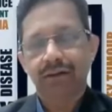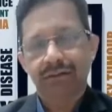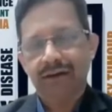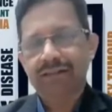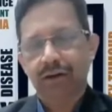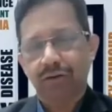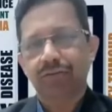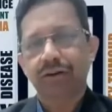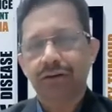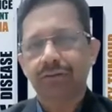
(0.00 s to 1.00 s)
There are a set of
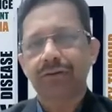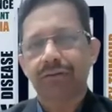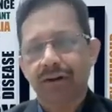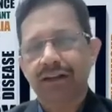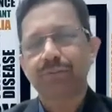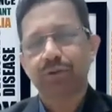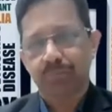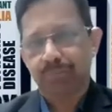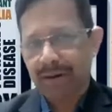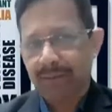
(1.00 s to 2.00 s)
drugs
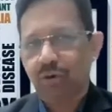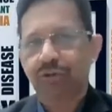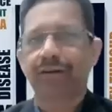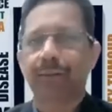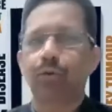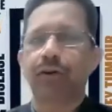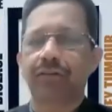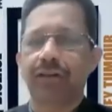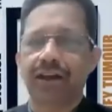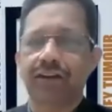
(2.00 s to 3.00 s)
which bring about a
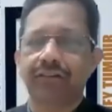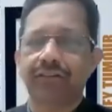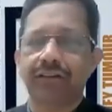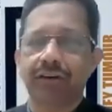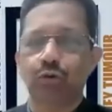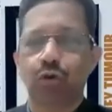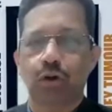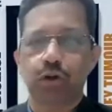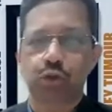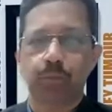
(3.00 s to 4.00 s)
fibrotic reactions, and that could
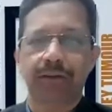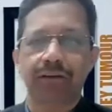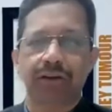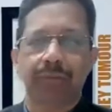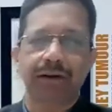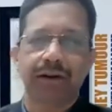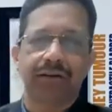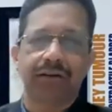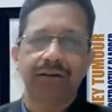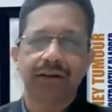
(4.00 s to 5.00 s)
also be
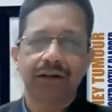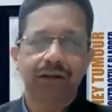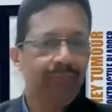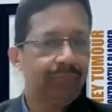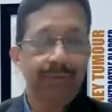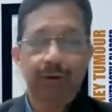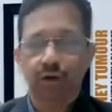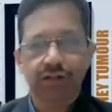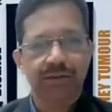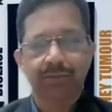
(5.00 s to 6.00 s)
incriminated, maybe
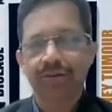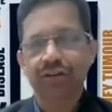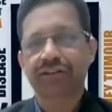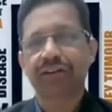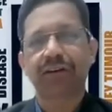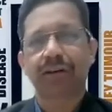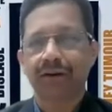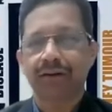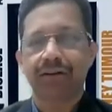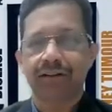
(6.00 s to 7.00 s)
causal, maybe just
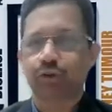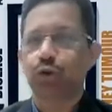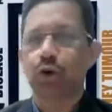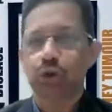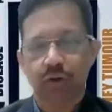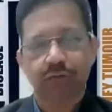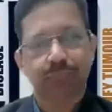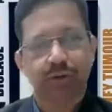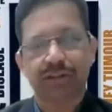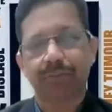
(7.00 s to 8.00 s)
incriminated as the cause of
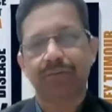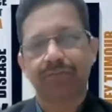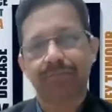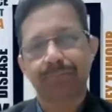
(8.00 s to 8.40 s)
possible